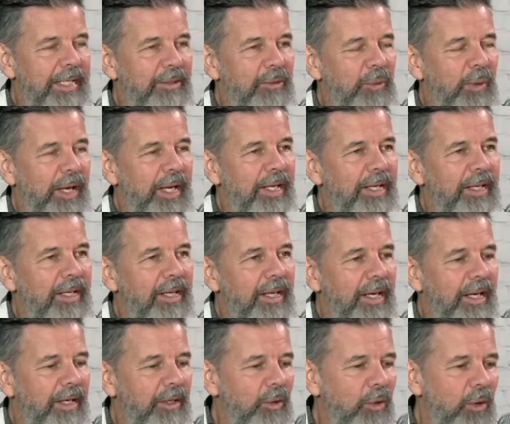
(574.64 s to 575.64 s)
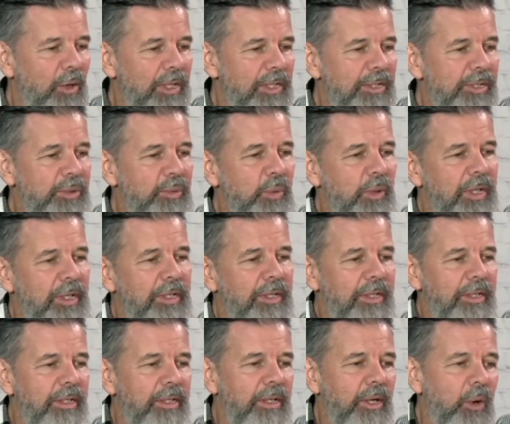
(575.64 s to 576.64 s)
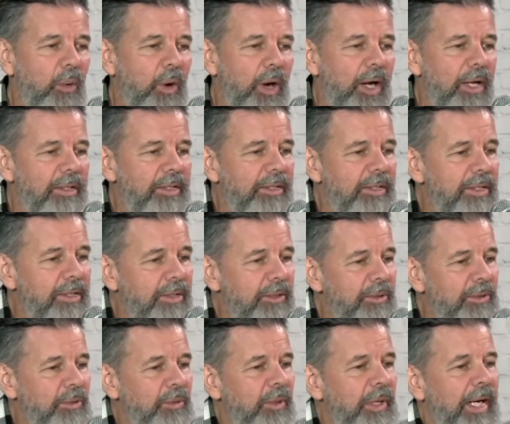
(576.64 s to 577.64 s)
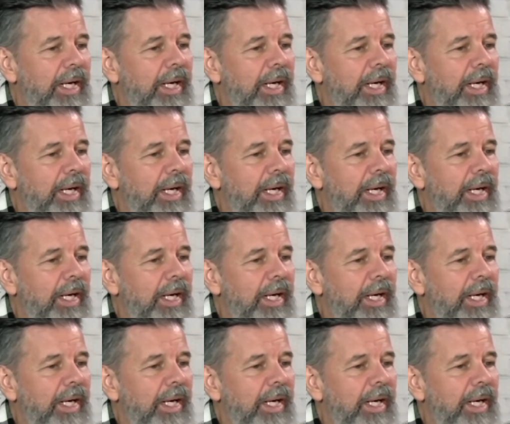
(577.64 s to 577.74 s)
Dwight, of course, would go on to